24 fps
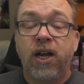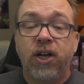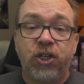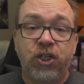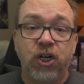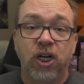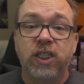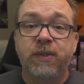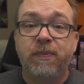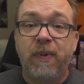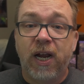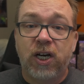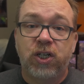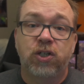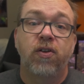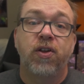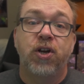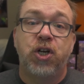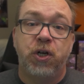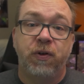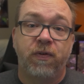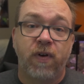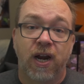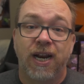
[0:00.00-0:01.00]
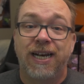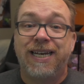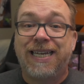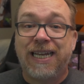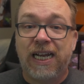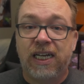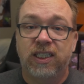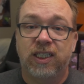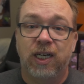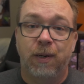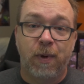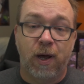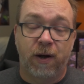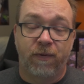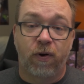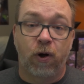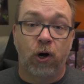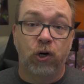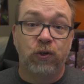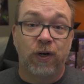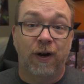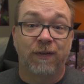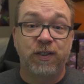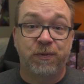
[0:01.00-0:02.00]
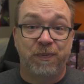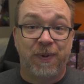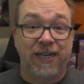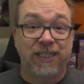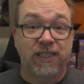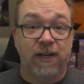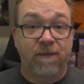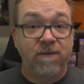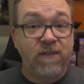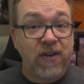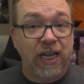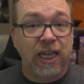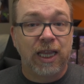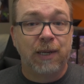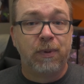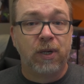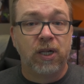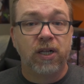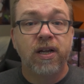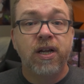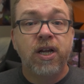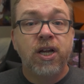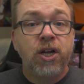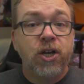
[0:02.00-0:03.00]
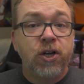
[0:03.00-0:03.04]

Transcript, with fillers: Just make sure that you've got a decent amount of hard drive space available